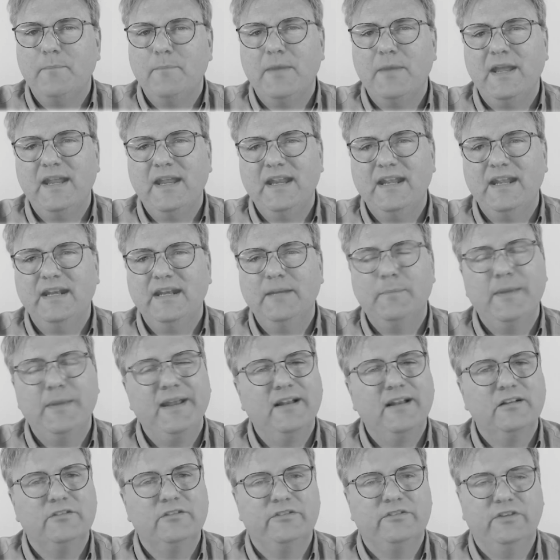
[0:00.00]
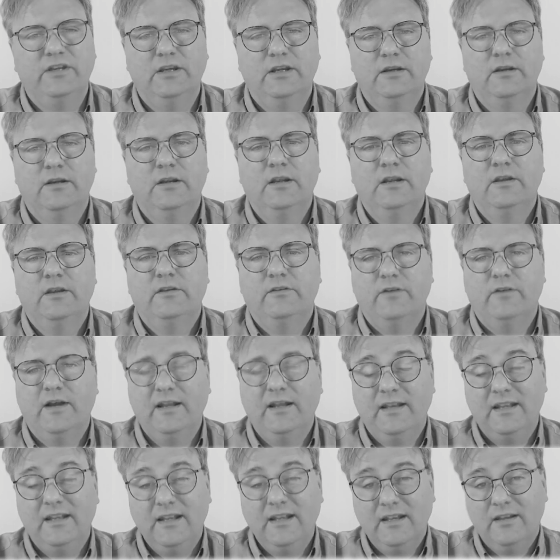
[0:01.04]
I pay any penalty? So
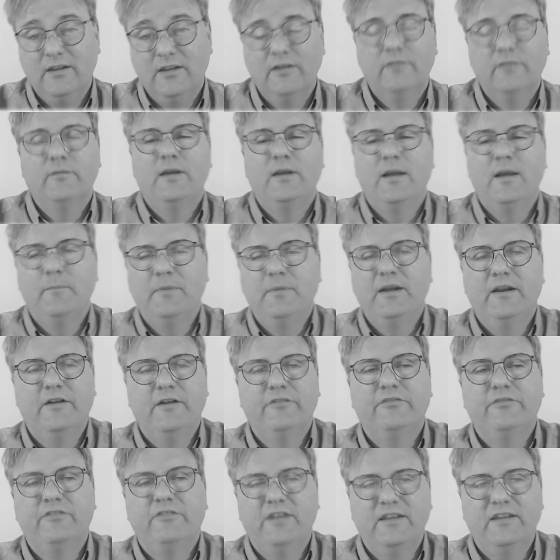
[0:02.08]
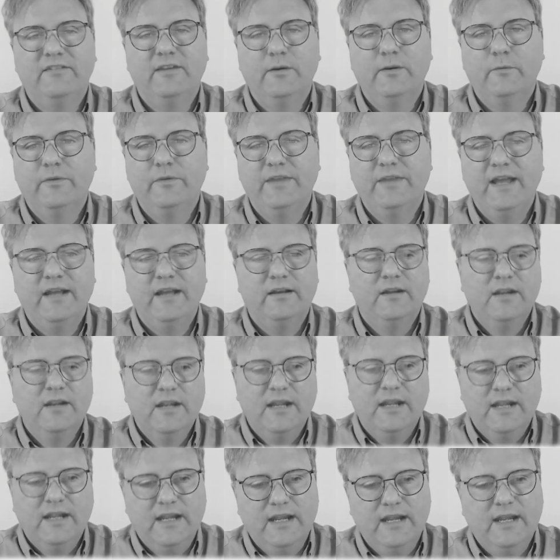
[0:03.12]
I did a bit of testing with that,
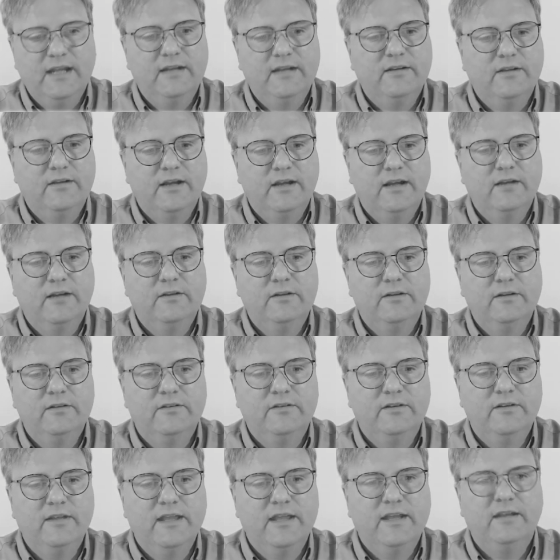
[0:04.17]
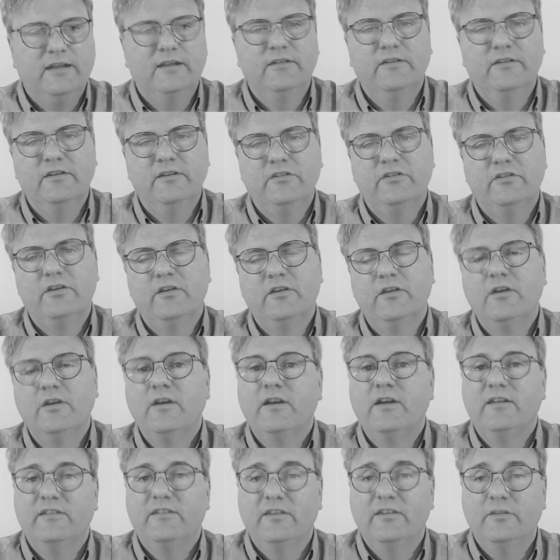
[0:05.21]
and uh, you can see that in this,
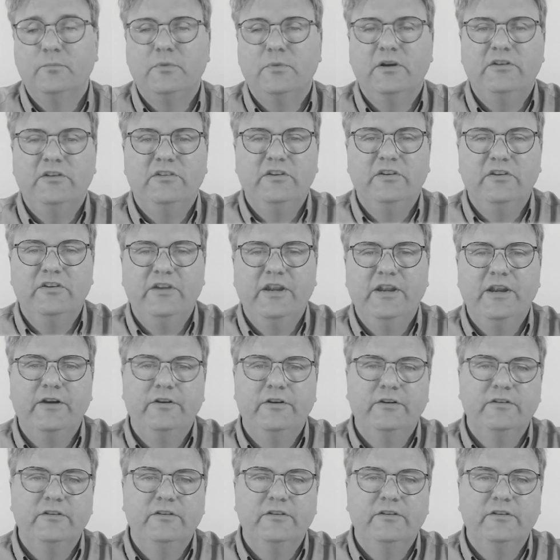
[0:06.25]
this spreadsheet here.